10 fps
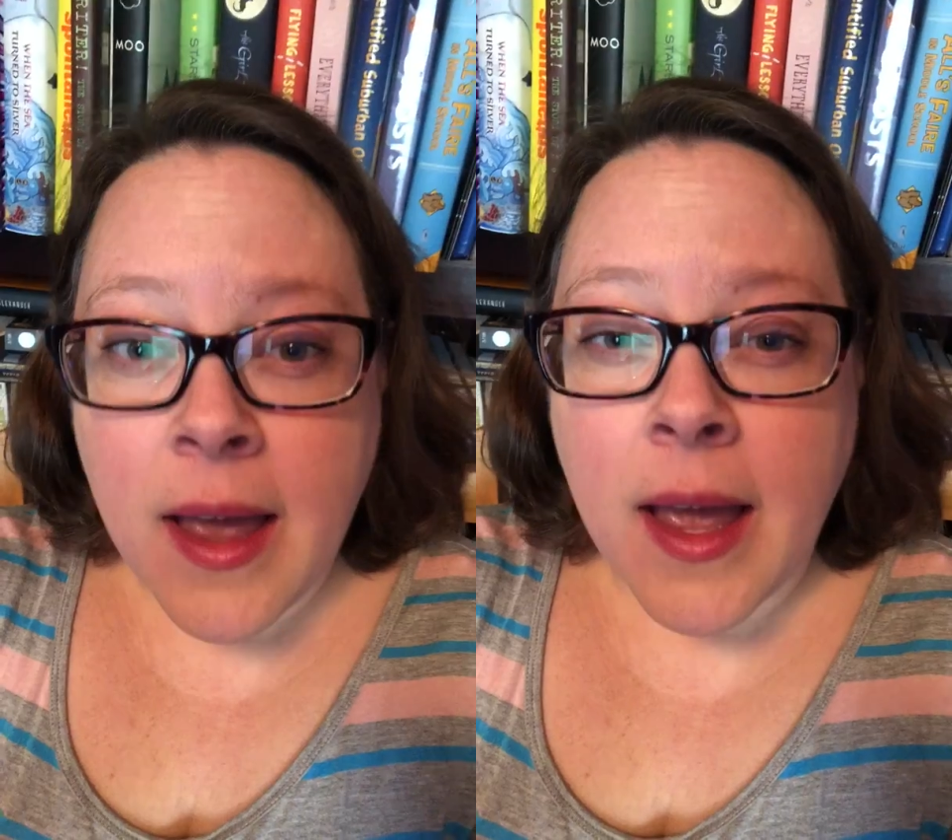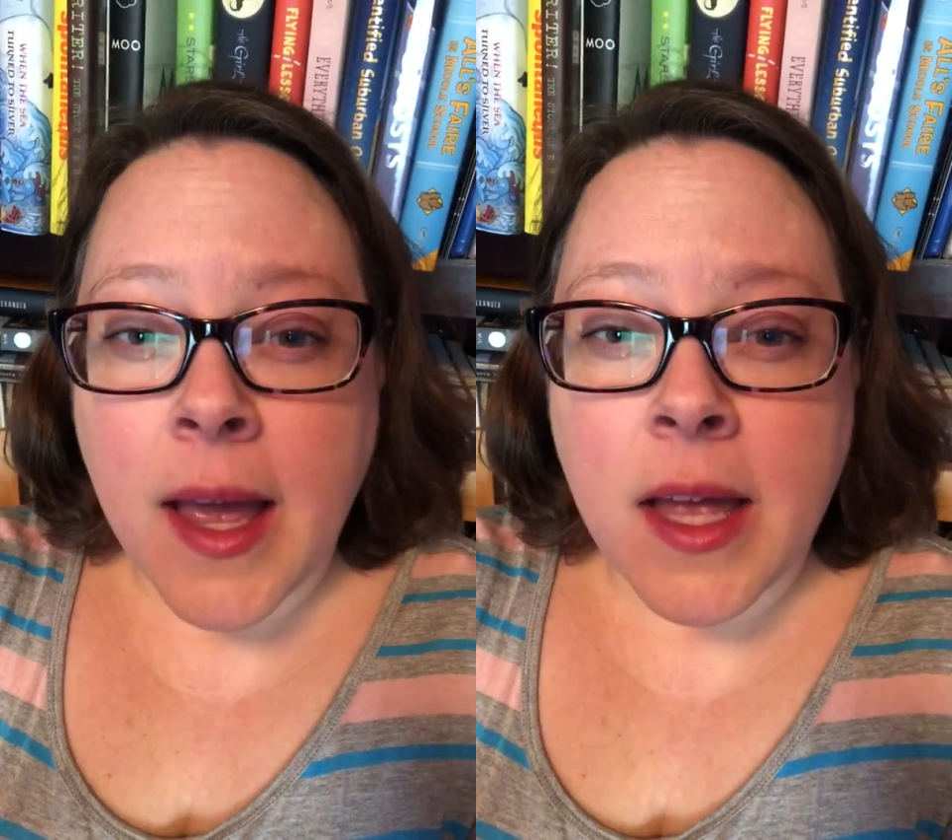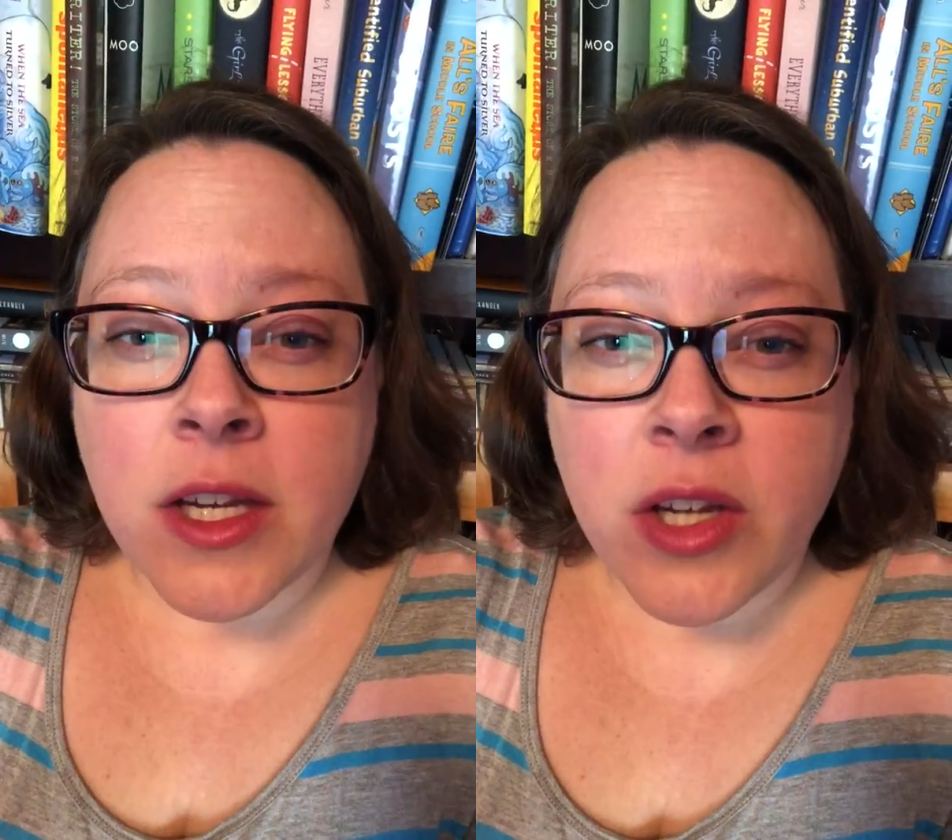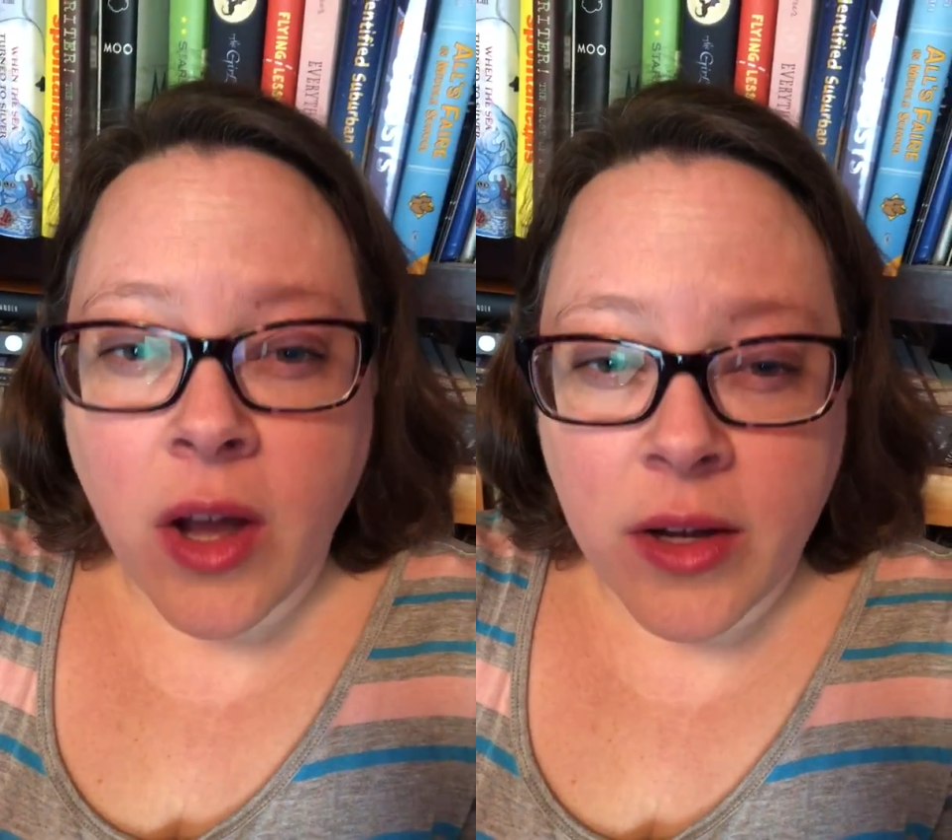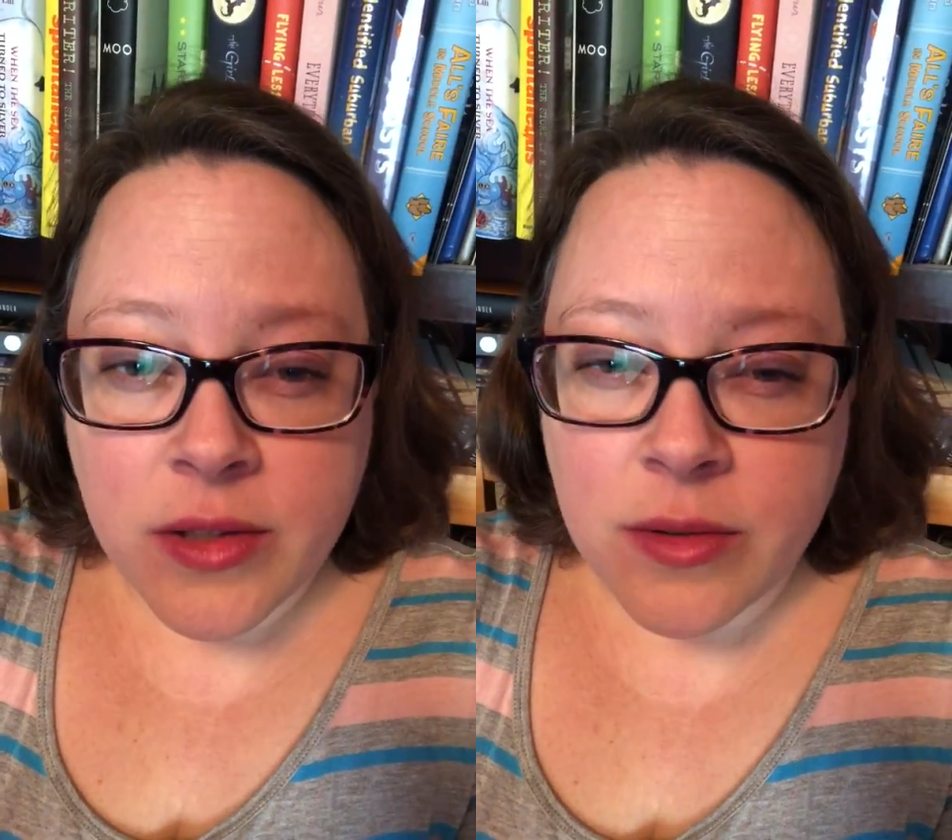and she
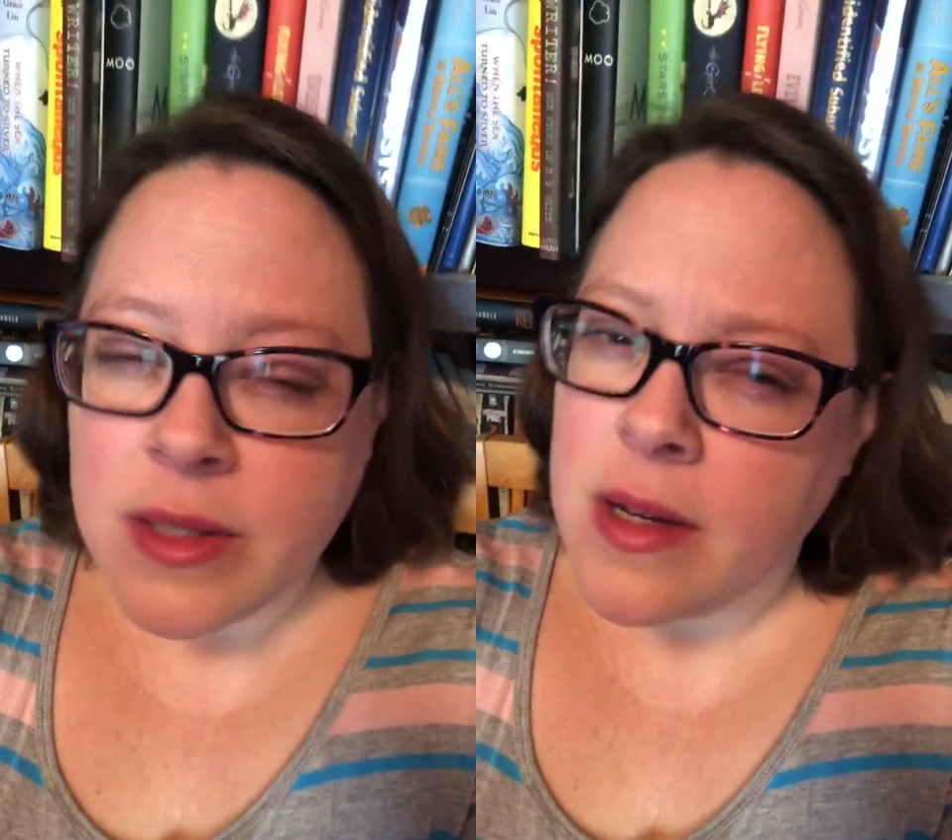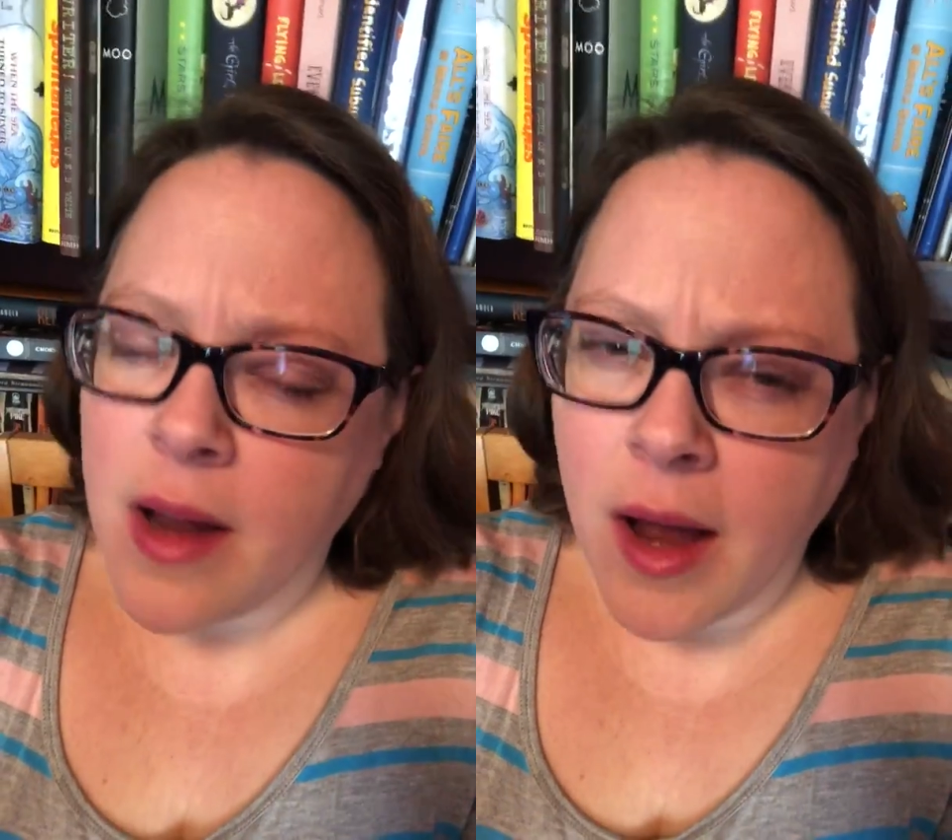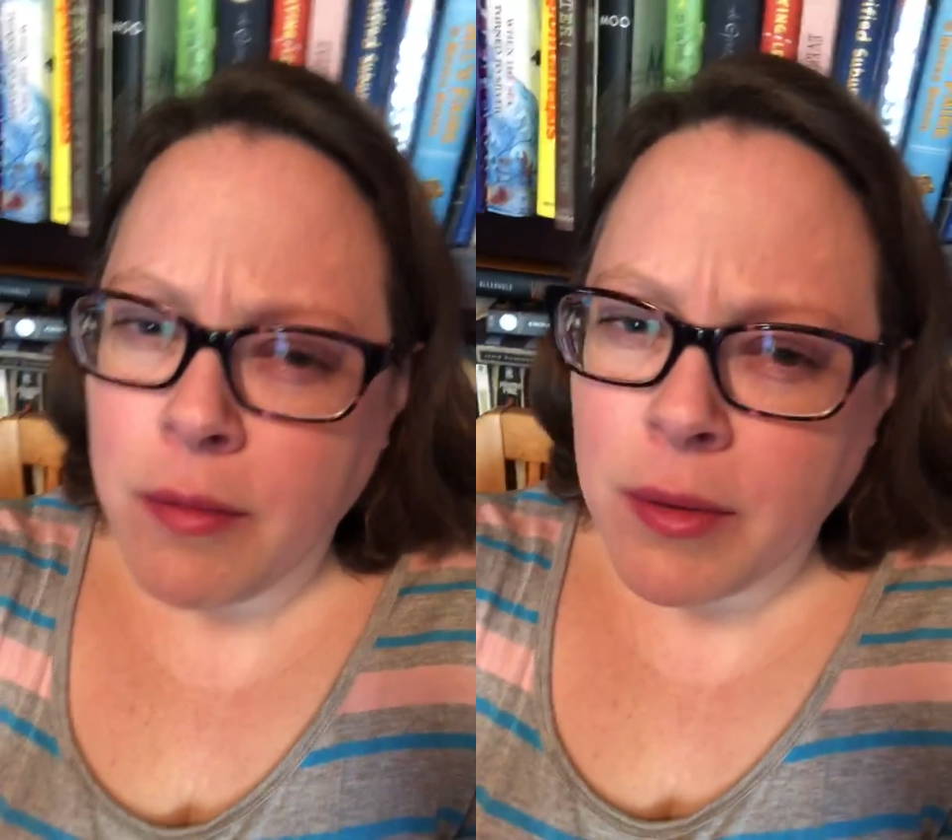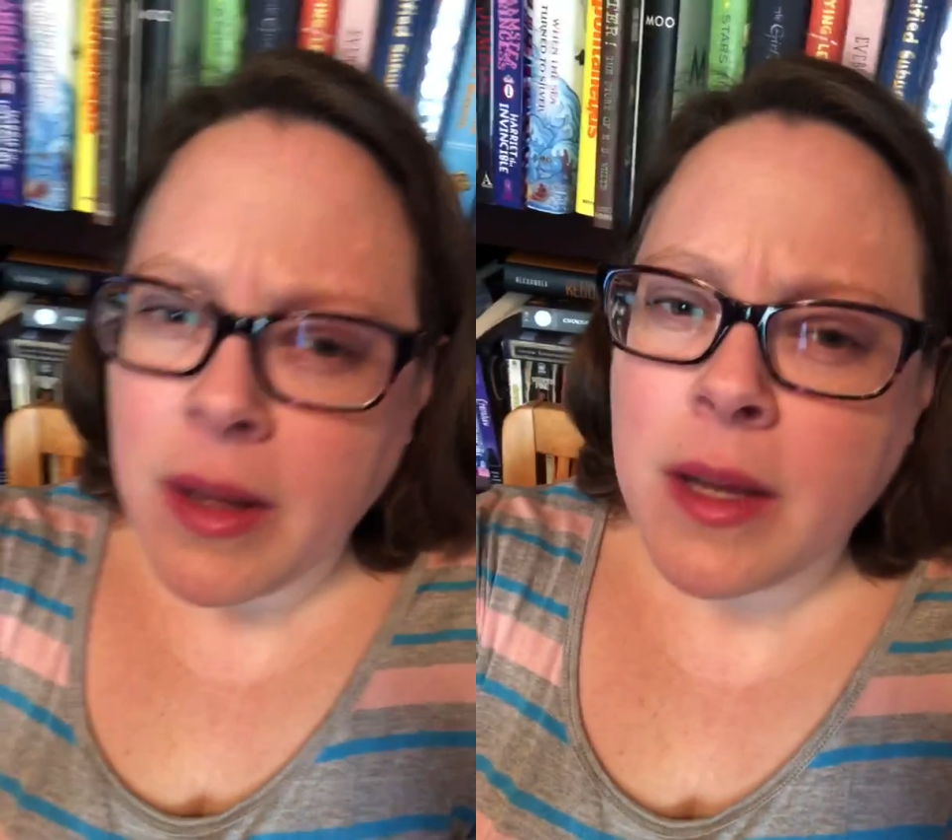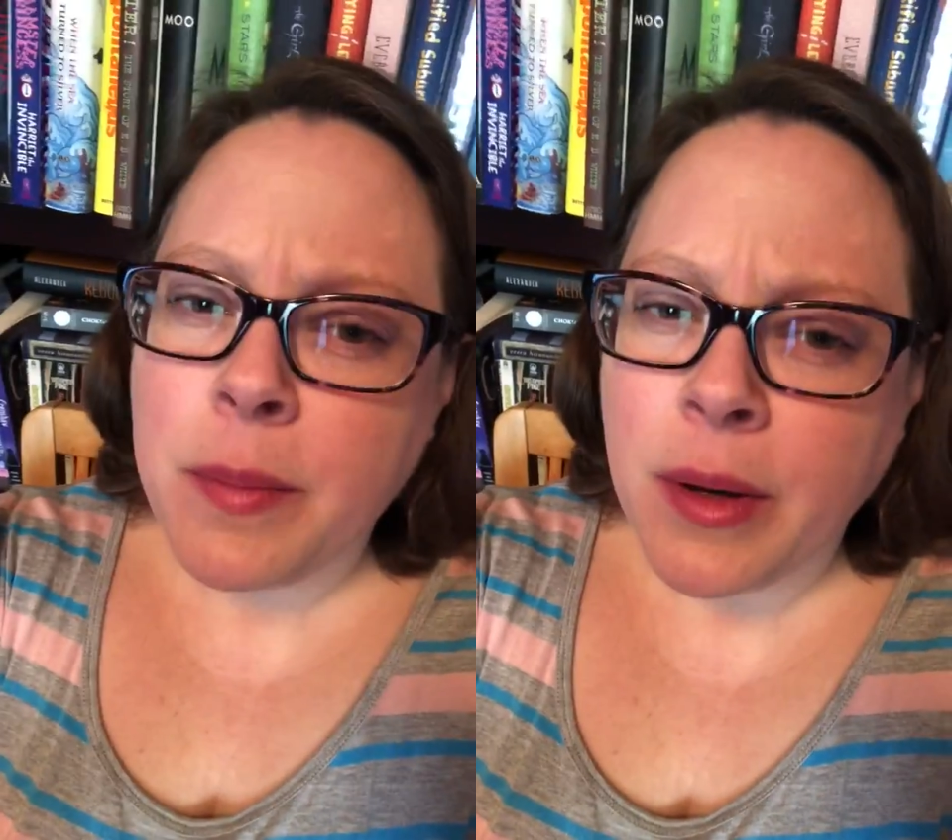also did not
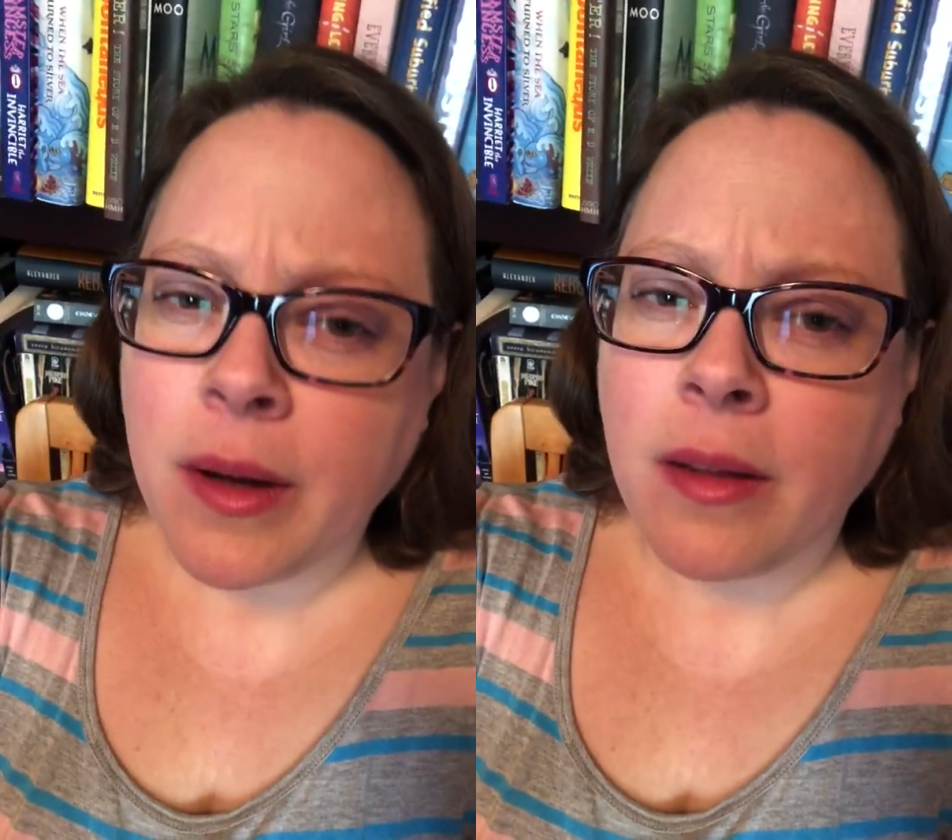really put